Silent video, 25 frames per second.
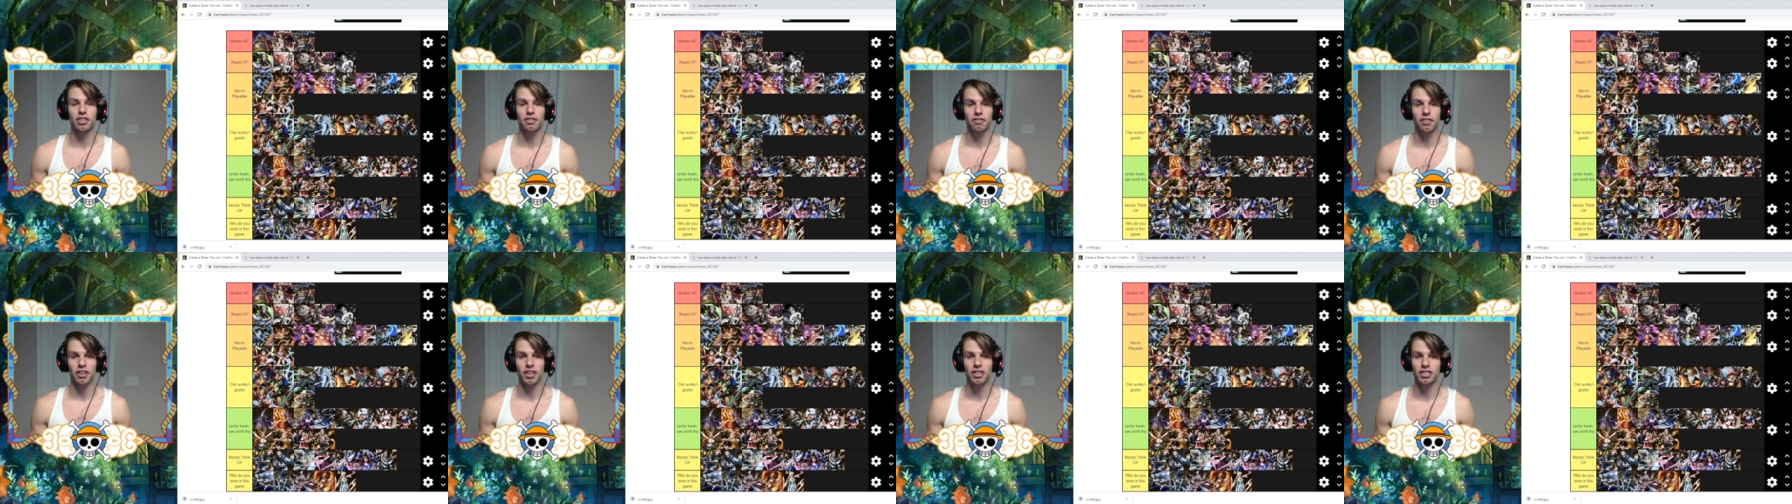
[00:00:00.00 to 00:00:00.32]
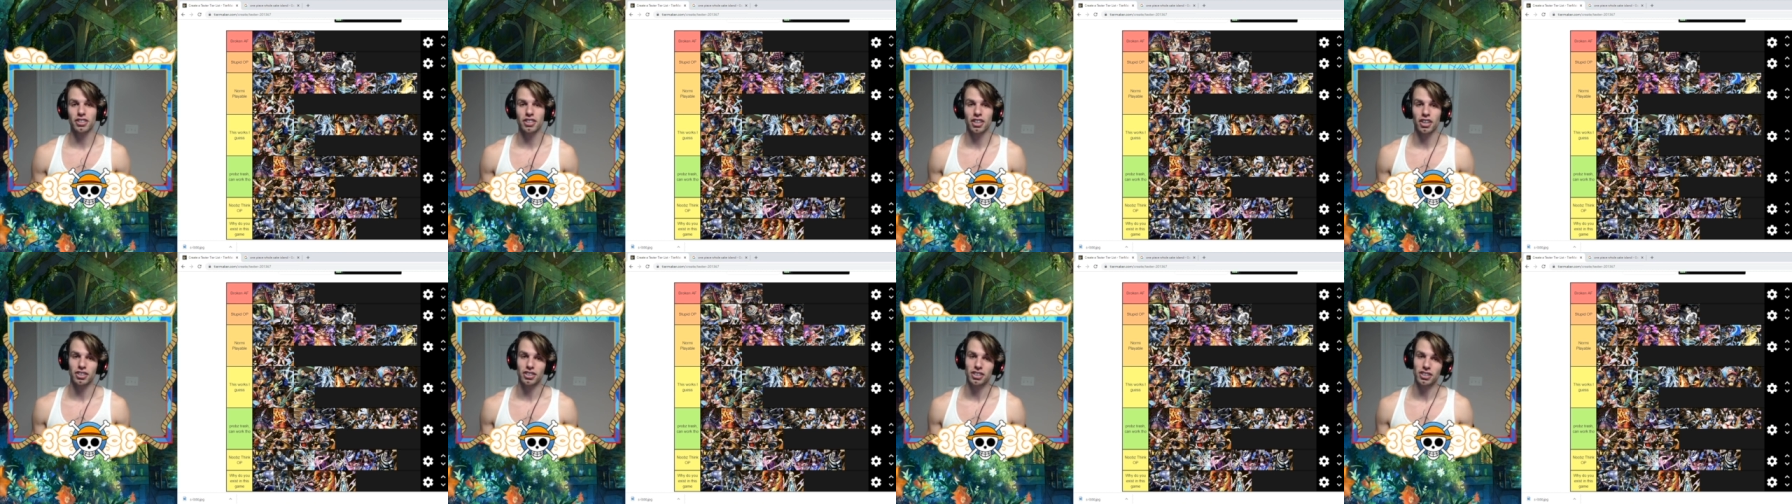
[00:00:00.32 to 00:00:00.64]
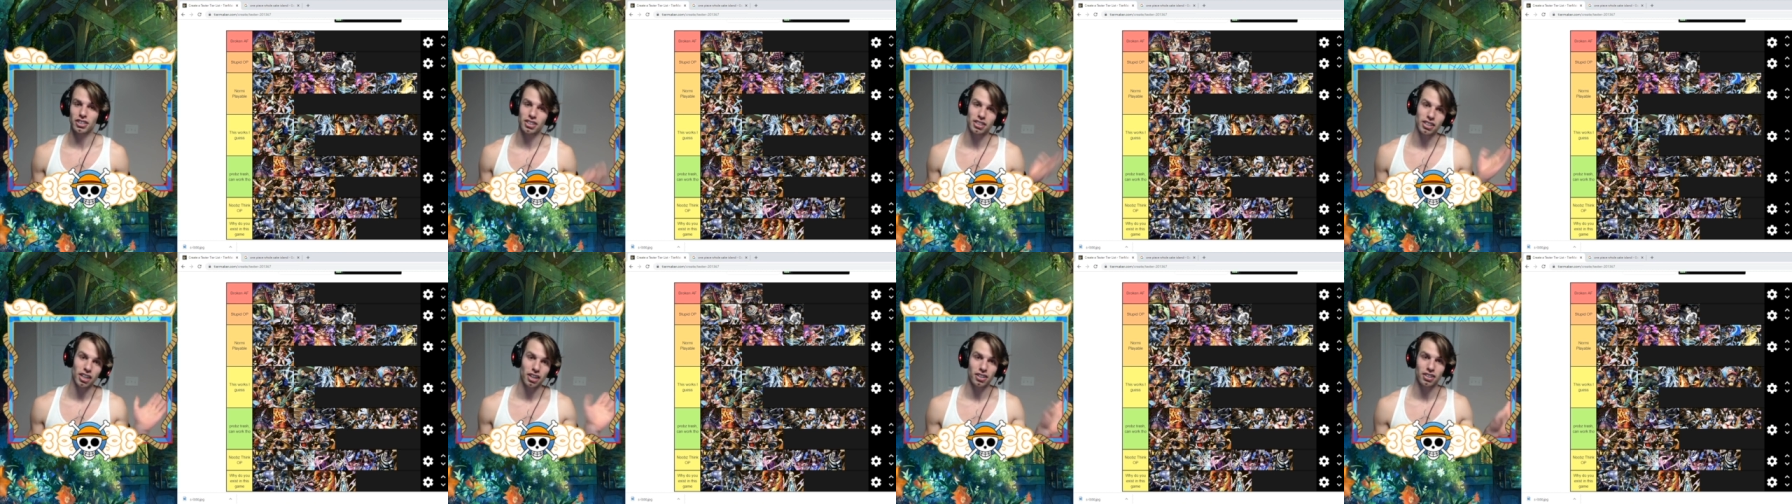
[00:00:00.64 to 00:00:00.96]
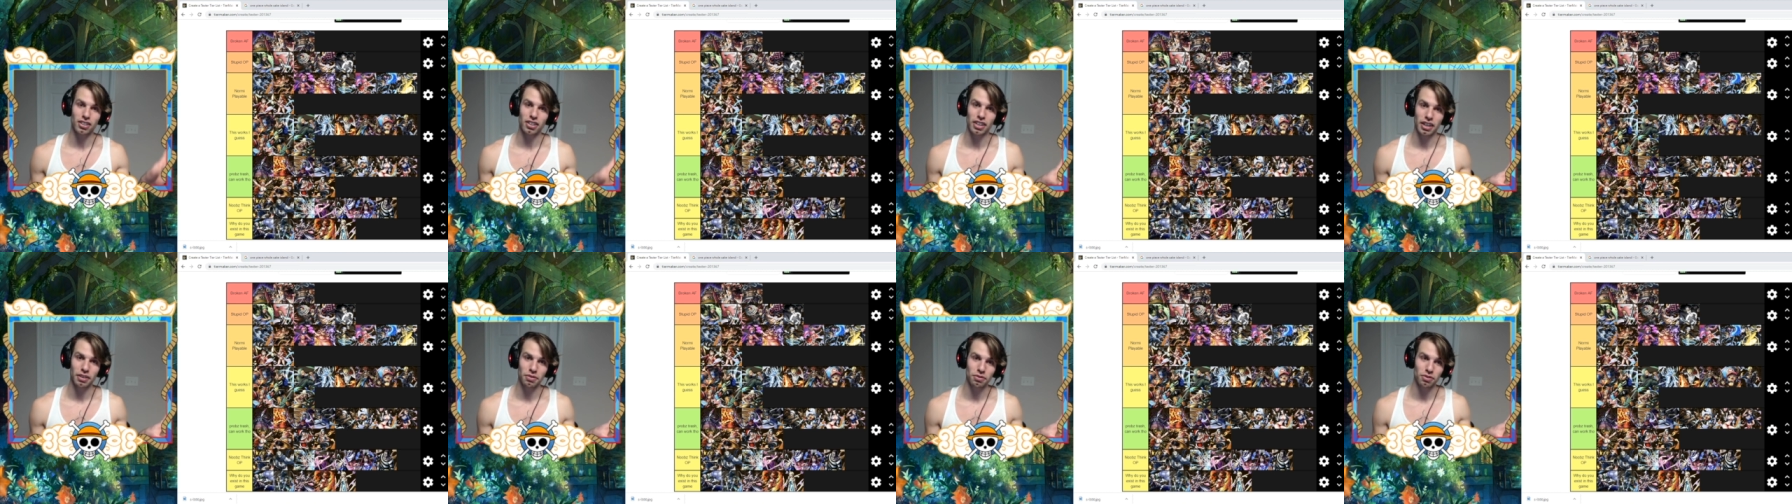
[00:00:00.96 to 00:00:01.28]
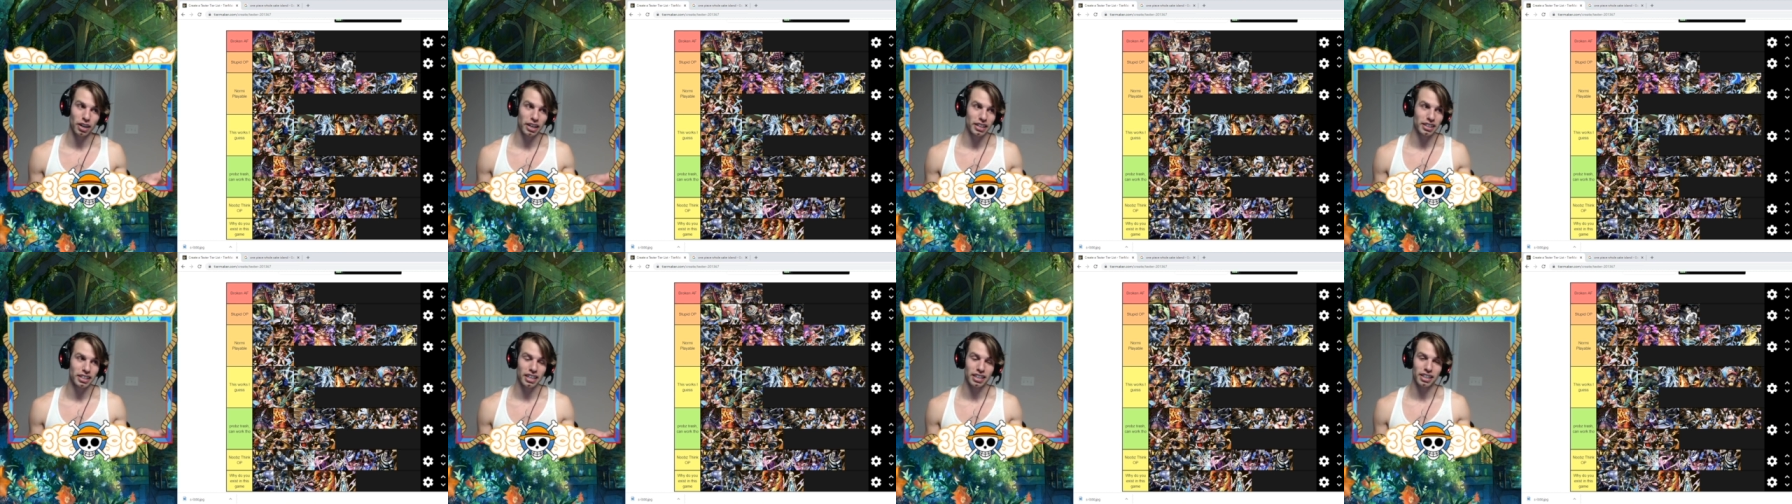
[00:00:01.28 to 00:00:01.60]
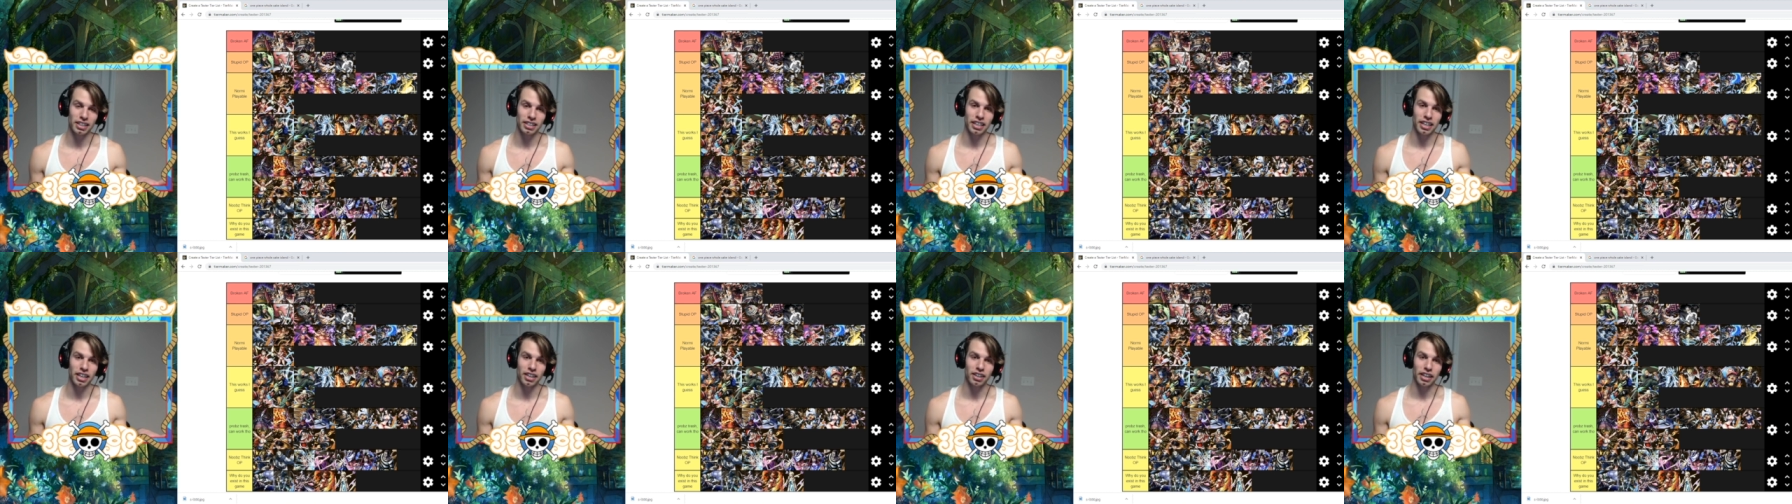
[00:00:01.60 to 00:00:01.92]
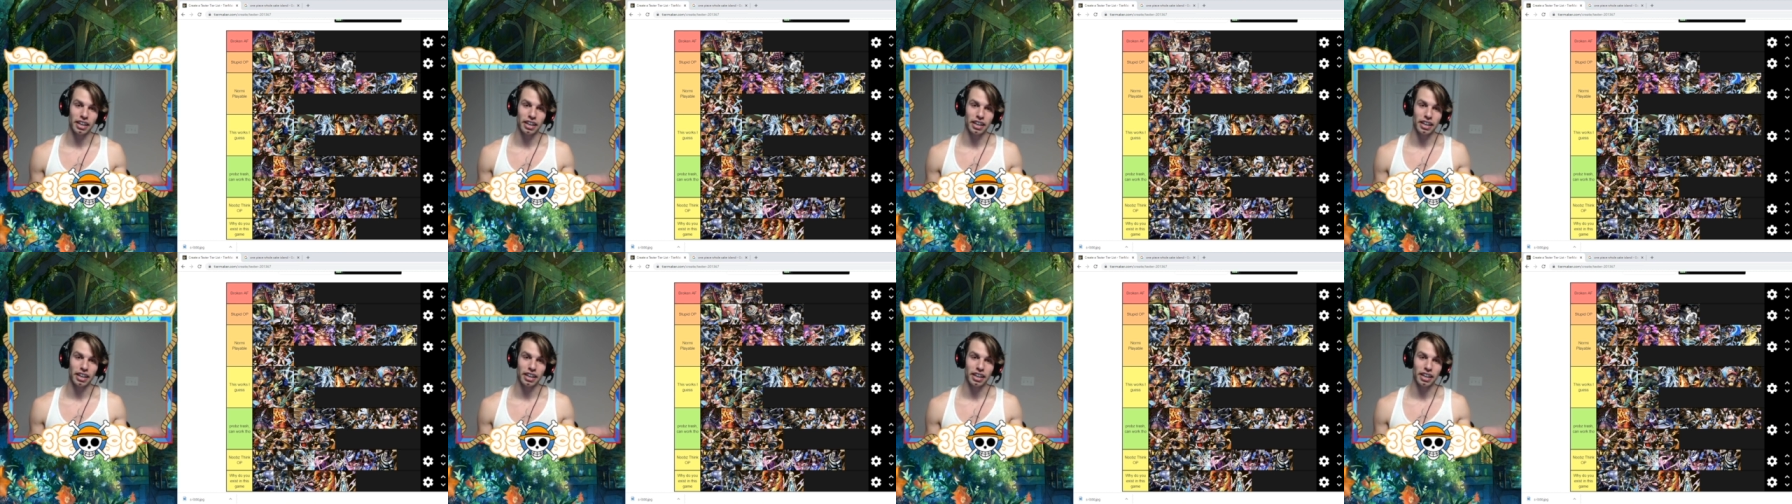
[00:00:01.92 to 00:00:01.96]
first and I'll just suckle him right then and there,